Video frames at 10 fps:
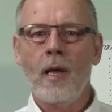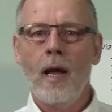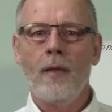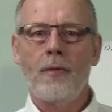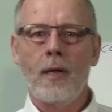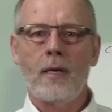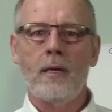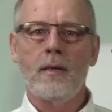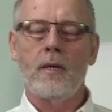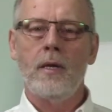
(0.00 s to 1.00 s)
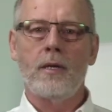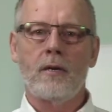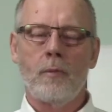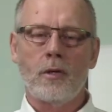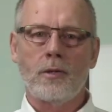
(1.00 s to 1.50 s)
and think in, in
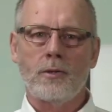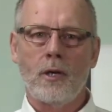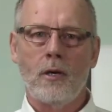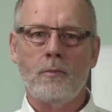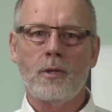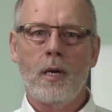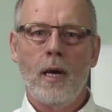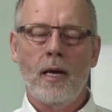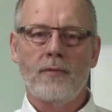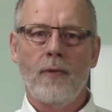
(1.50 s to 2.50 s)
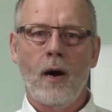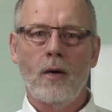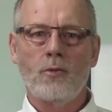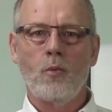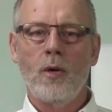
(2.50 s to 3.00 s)
commercial terms as far
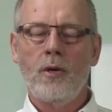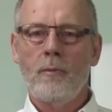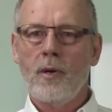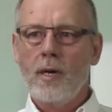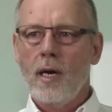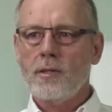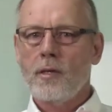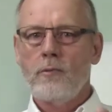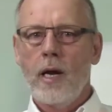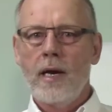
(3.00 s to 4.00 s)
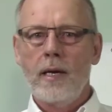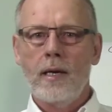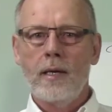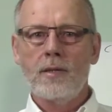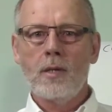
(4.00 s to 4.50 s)
as what your production rate
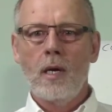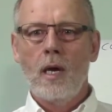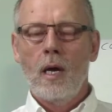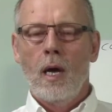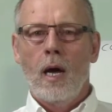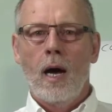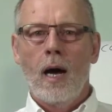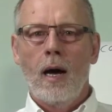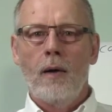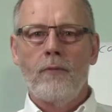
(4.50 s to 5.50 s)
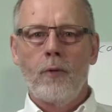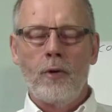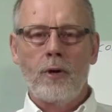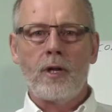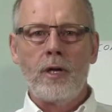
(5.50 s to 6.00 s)
is uh, for
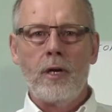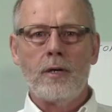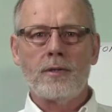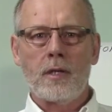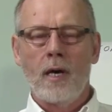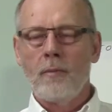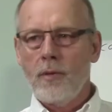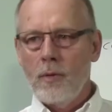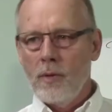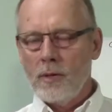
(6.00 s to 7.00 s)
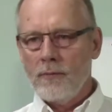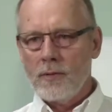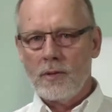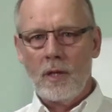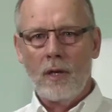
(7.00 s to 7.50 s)
your cleaners to come through this
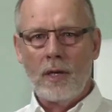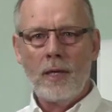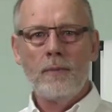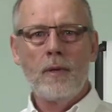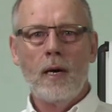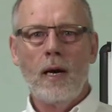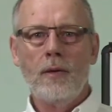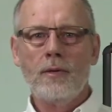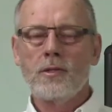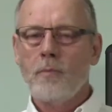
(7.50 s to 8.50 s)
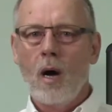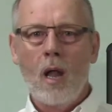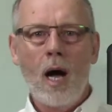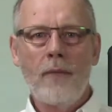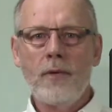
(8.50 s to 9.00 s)
facility, uh, this small
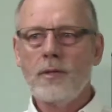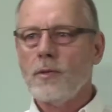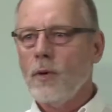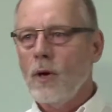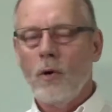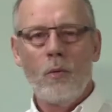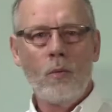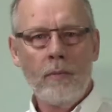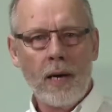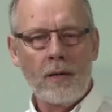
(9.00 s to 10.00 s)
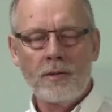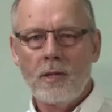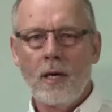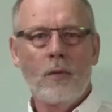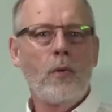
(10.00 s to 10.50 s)
office or, or, medical
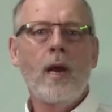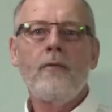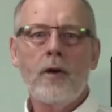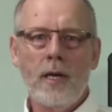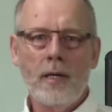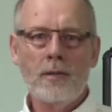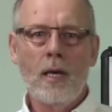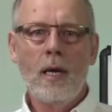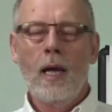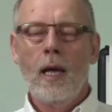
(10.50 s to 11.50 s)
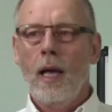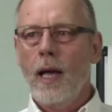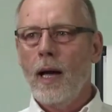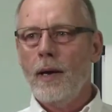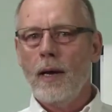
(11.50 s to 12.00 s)
center, whatever it is,
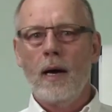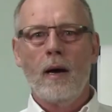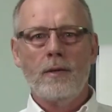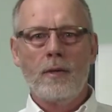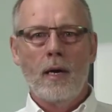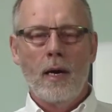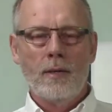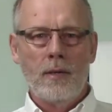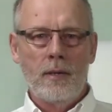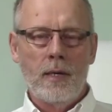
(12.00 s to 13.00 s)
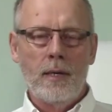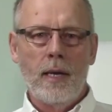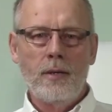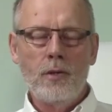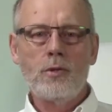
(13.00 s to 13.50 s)
and, uh, a, a, and,
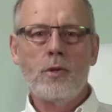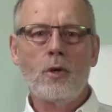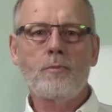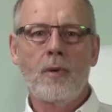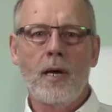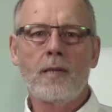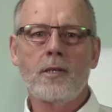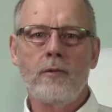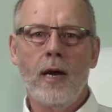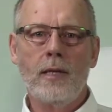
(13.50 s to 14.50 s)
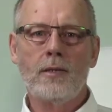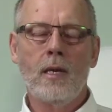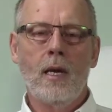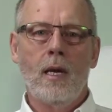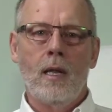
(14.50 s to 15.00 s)
and, use those production rates.
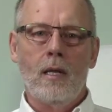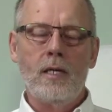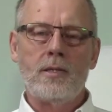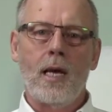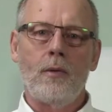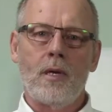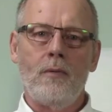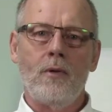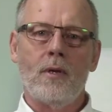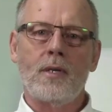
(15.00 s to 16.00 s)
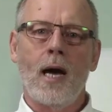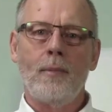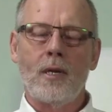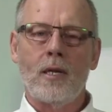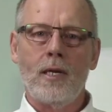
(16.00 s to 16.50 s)
At least that will give you a time
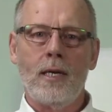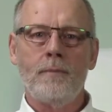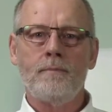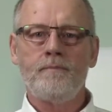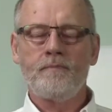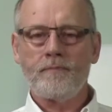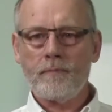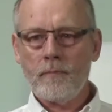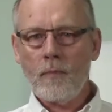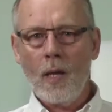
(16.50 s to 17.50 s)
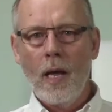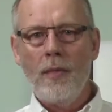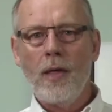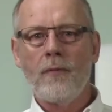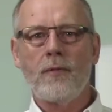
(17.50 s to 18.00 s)
to clean,
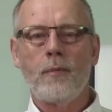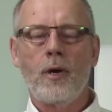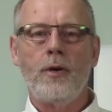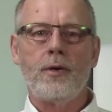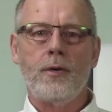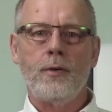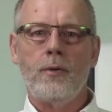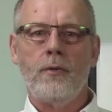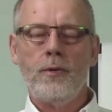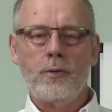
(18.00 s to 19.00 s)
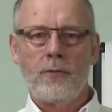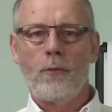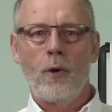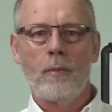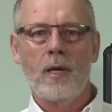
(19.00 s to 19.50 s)
and then from there you can do the, use a
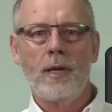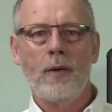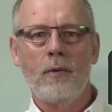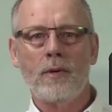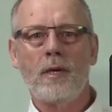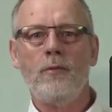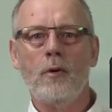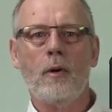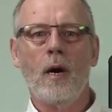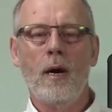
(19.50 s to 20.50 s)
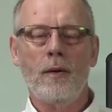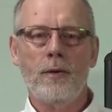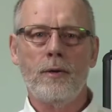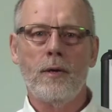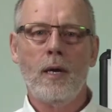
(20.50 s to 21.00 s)
formula that will give you uh,
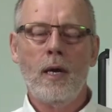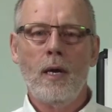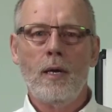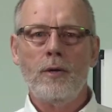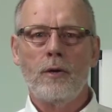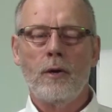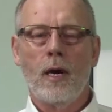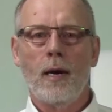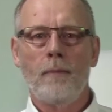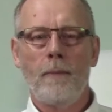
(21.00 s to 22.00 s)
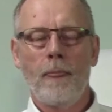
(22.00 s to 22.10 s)
your your uh,